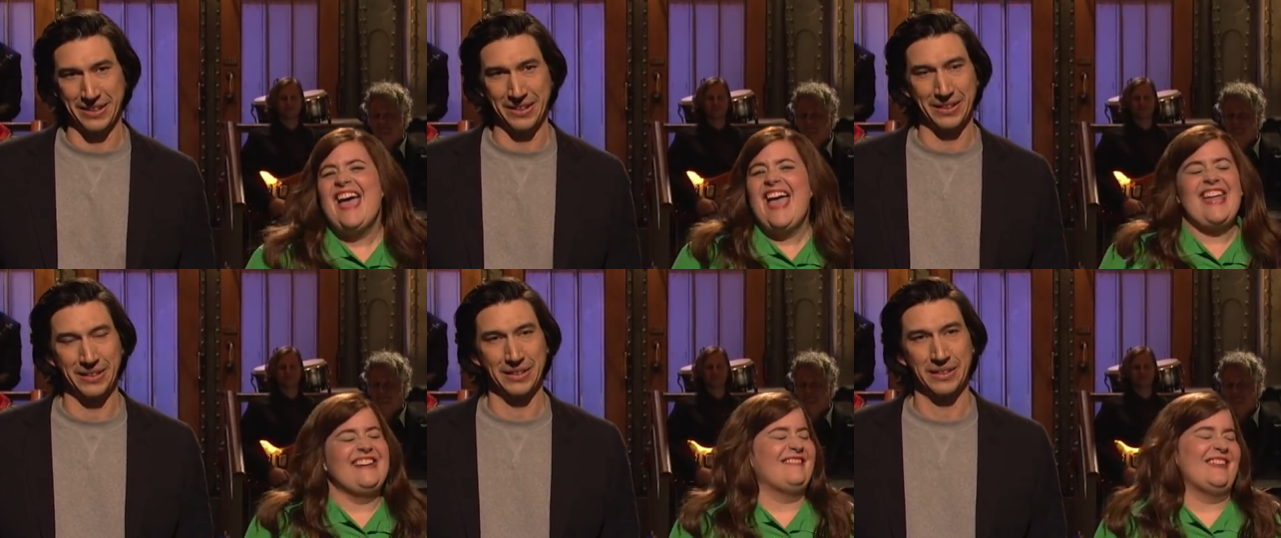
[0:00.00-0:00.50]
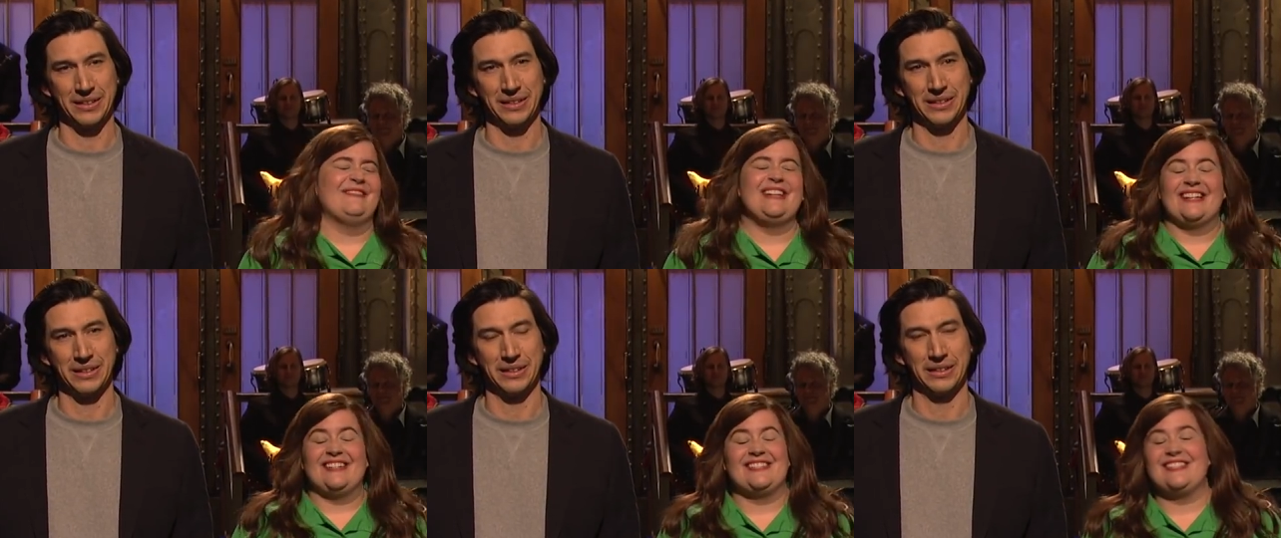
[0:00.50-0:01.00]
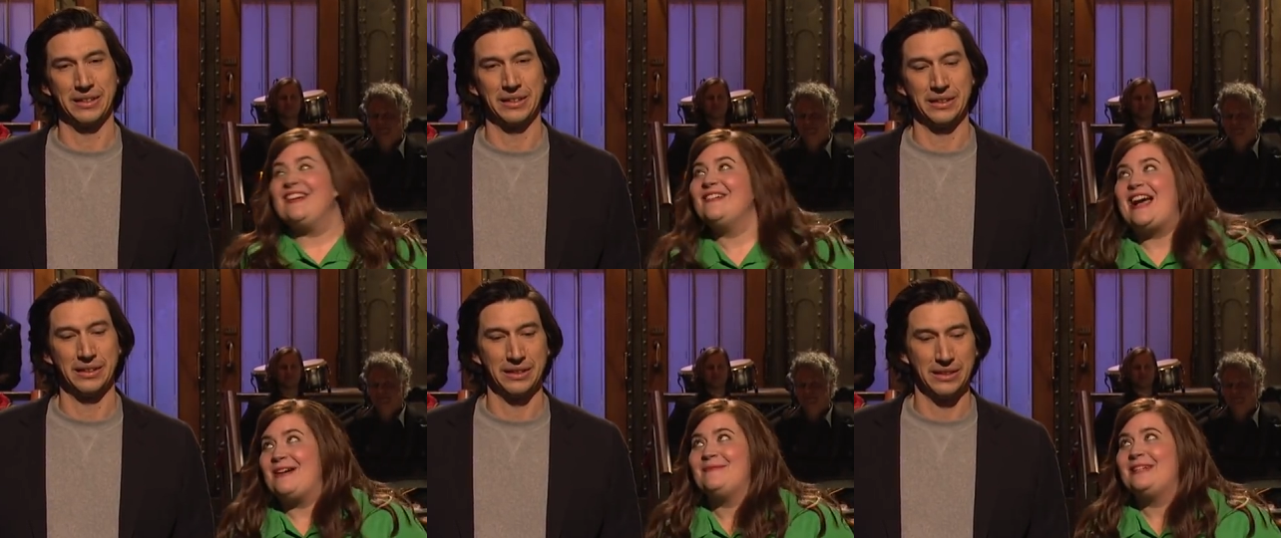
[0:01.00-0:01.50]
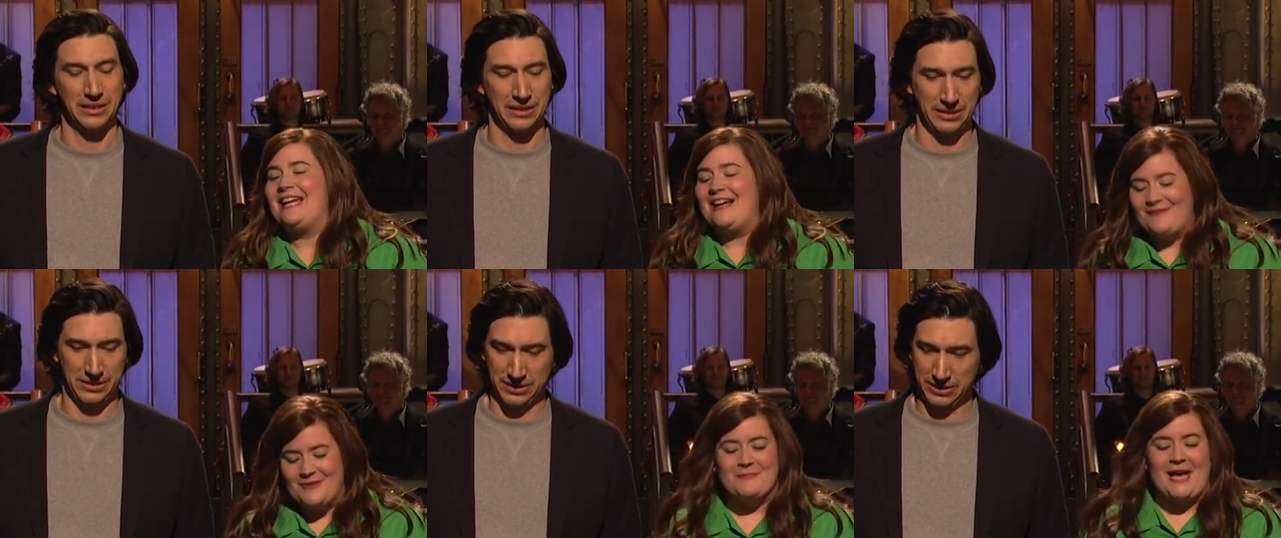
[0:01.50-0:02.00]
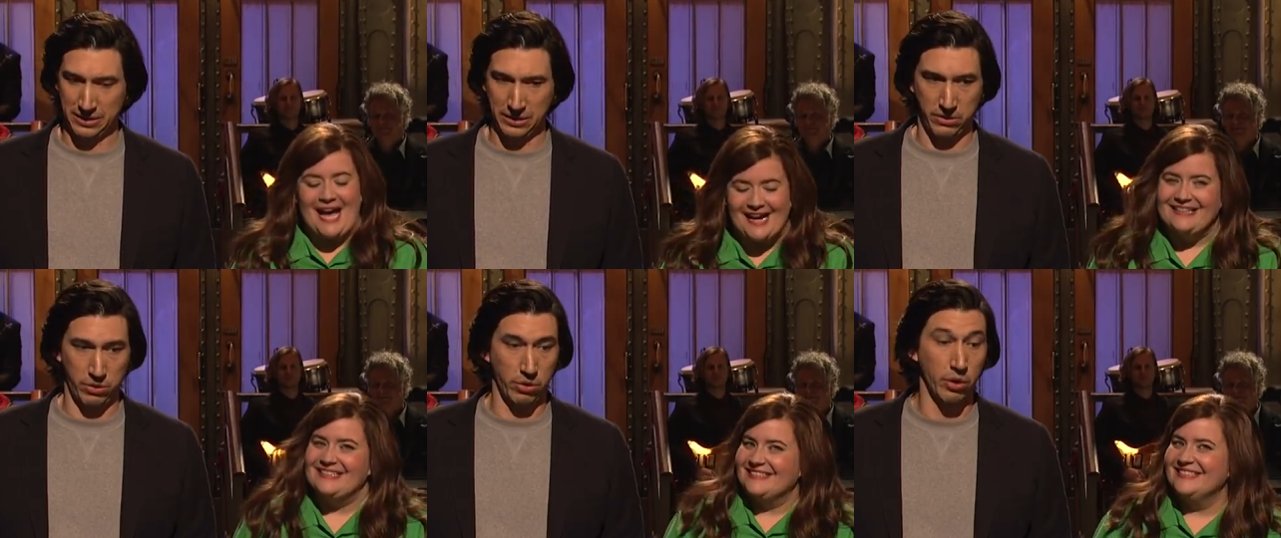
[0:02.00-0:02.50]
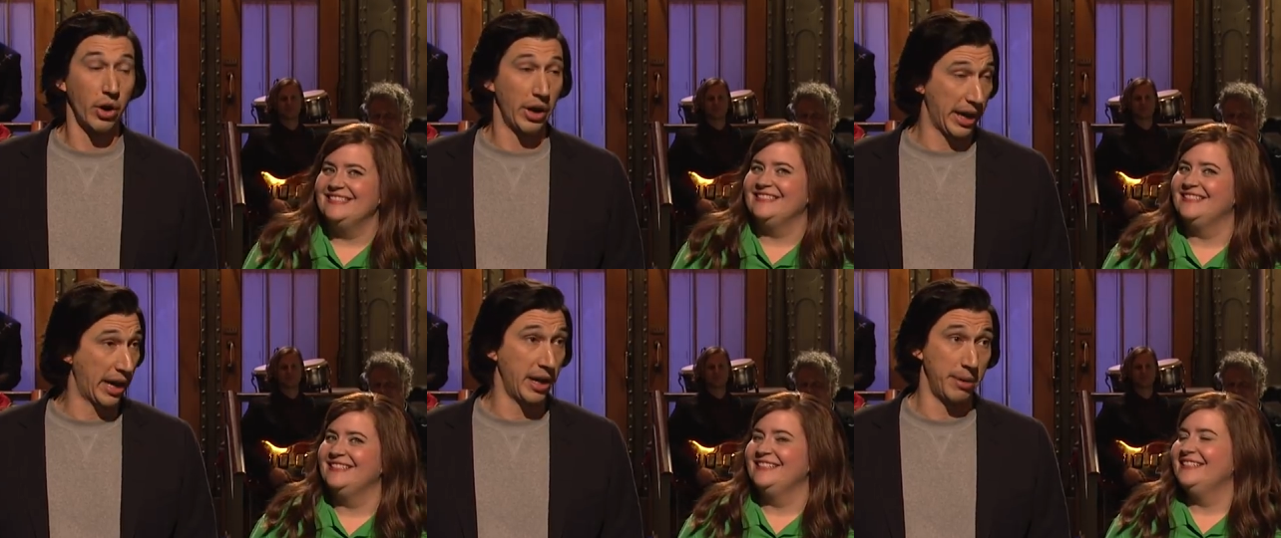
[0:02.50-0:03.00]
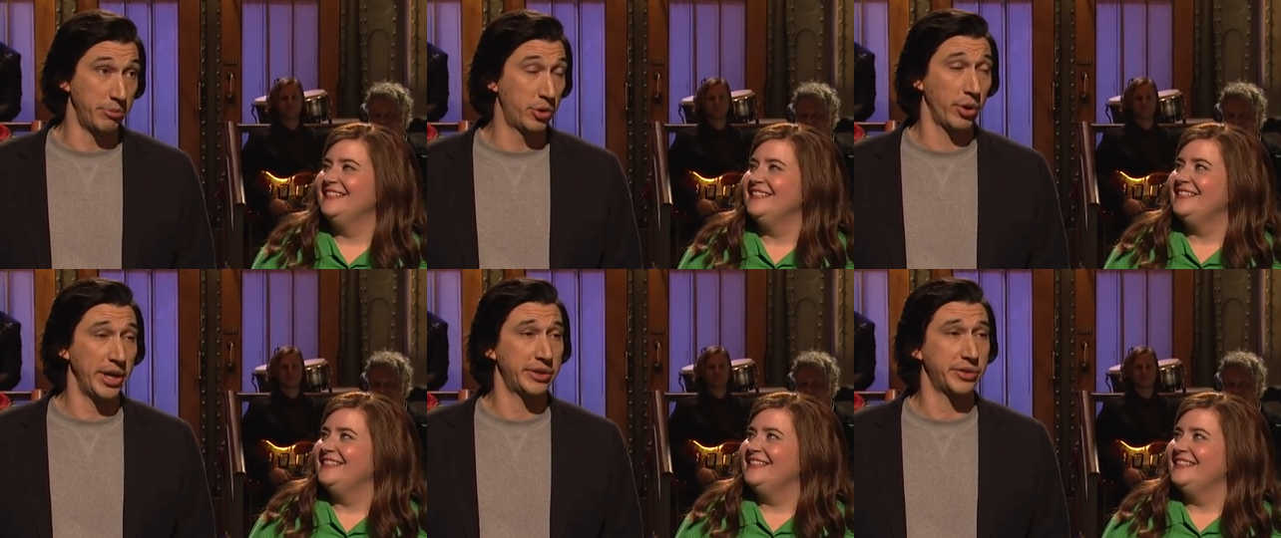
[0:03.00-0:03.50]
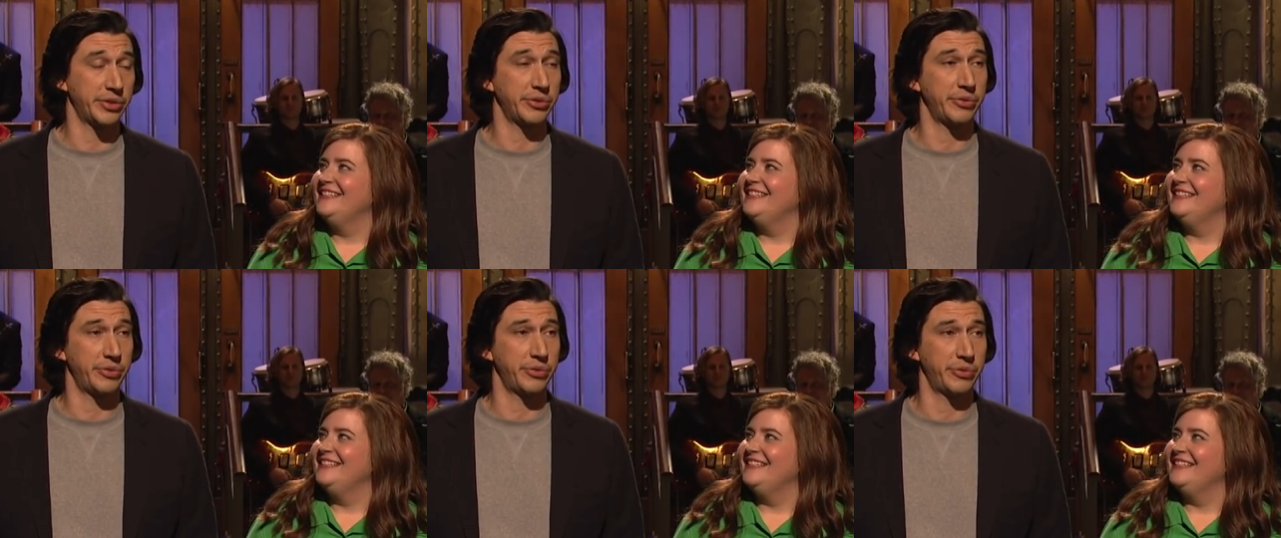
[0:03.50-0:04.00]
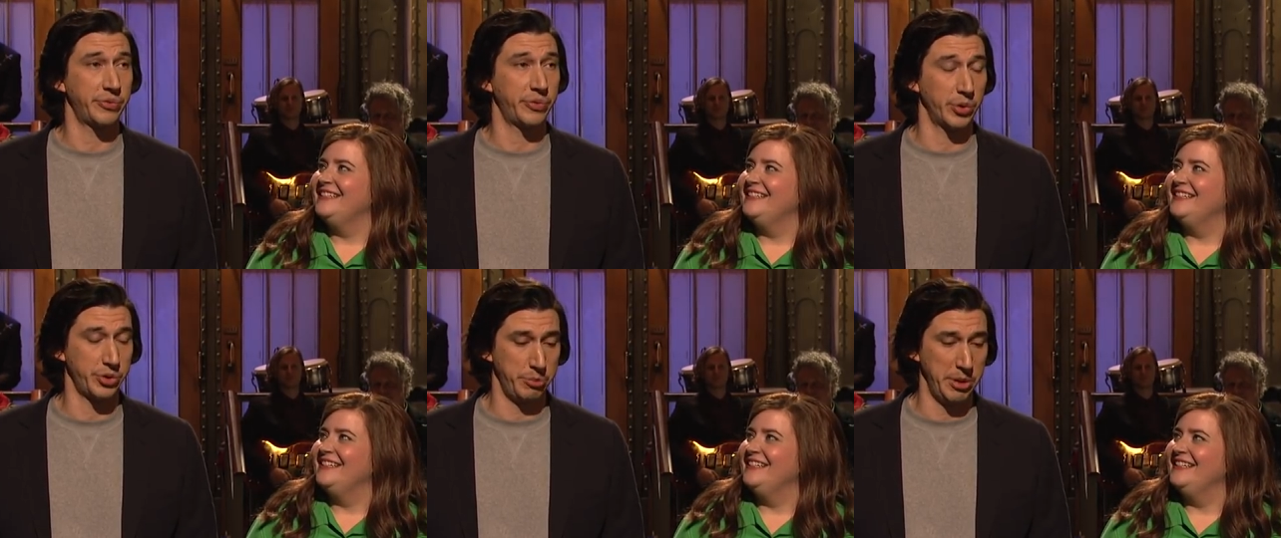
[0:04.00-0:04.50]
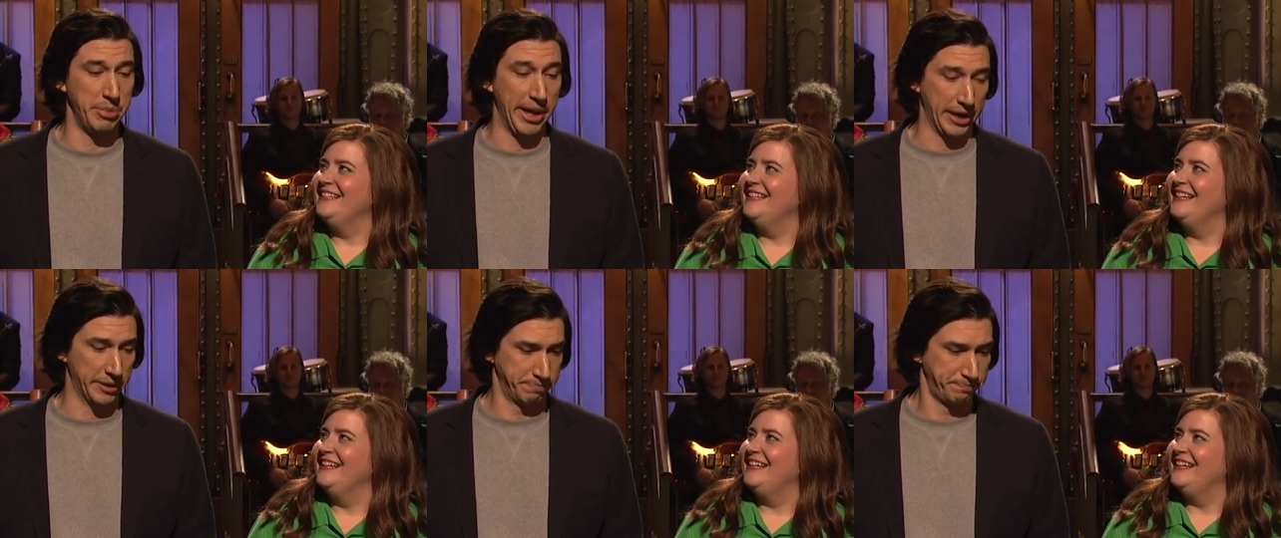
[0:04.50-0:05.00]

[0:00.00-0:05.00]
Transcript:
Speaker 1: Anyway, we are so happy to have you back.
Speaker 2: Well, and I'm great for to be back.